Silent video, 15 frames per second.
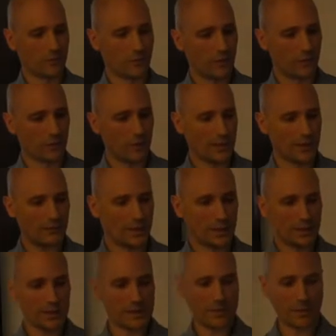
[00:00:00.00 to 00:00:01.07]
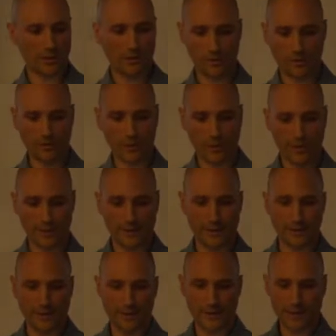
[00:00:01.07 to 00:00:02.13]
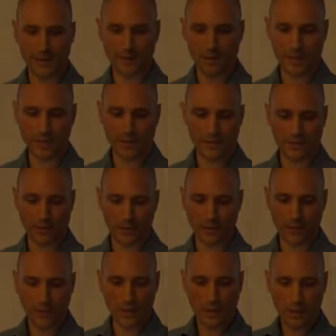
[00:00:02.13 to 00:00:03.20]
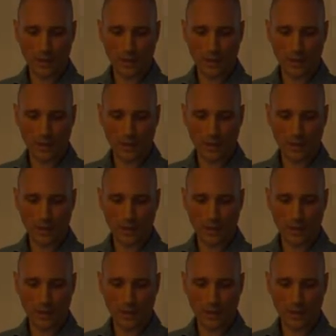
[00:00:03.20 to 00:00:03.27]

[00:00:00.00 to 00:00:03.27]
formal definitions about what a signature scheme is. So